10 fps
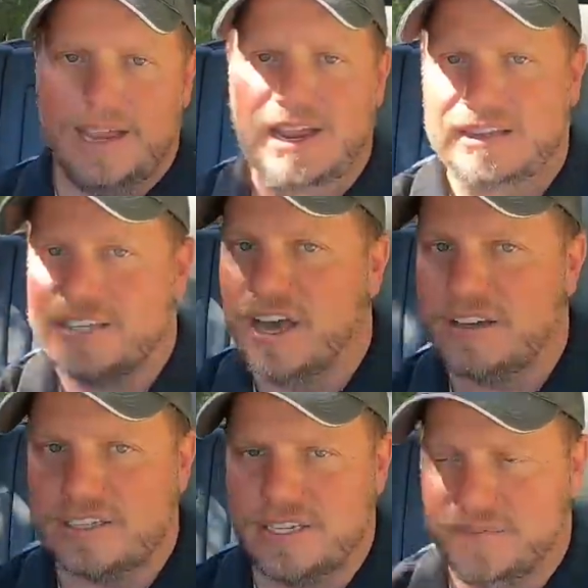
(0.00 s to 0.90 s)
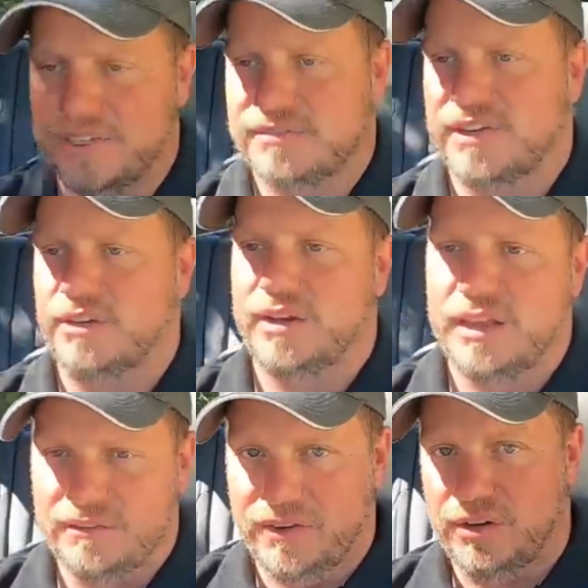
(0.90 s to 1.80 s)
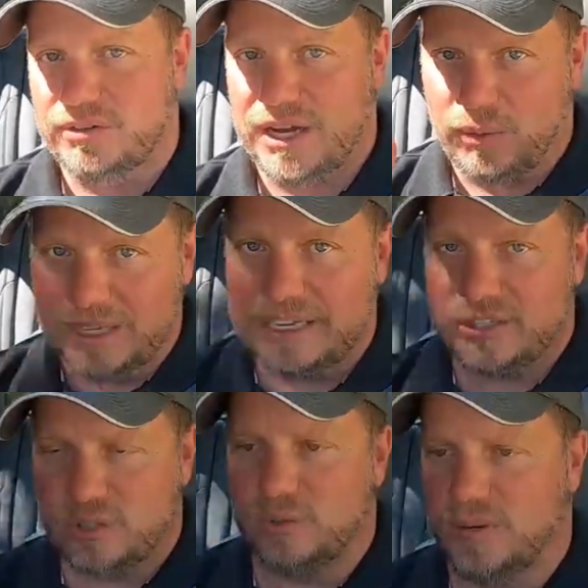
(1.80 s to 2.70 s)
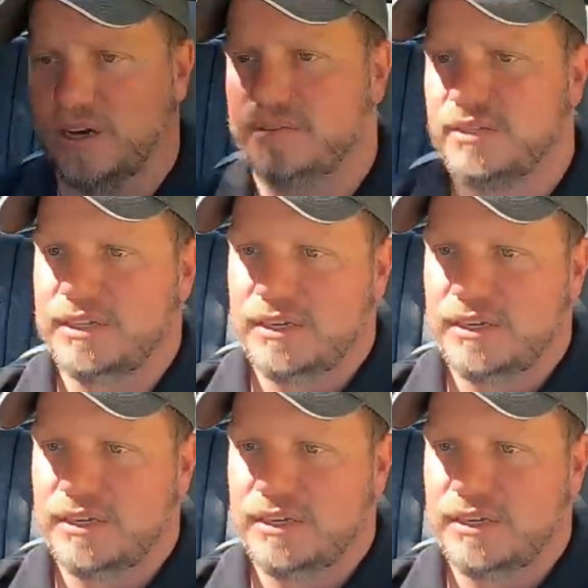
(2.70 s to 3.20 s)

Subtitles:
I got a ton of stuff in this video and other videos I will link to above